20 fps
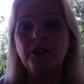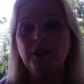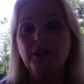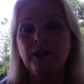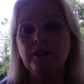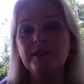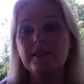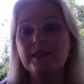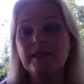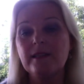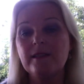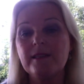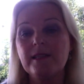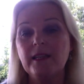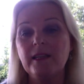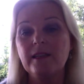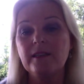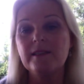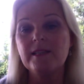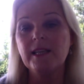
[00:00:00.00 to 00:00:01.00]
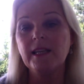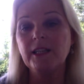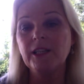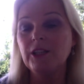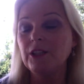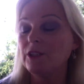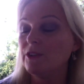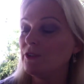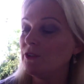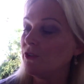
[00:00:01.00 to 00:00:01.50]
it says that it's an
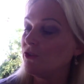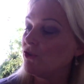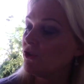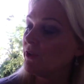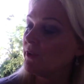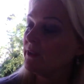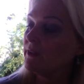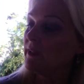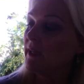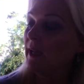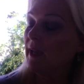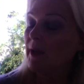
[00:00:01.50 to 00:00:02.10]
illusion.